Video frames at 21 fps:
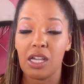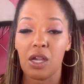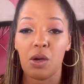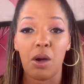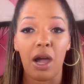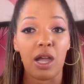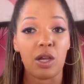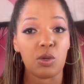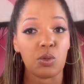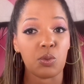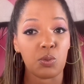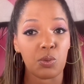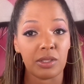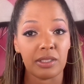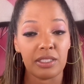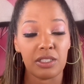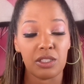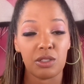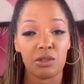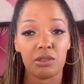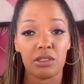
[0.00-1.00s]
I really
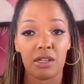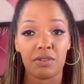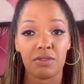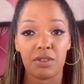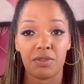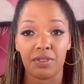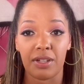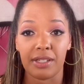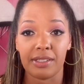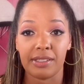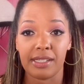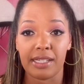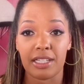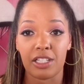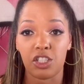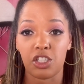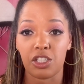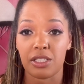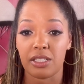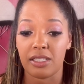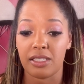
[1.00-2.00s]
do love the
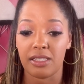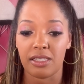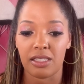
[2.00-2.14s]
foundation.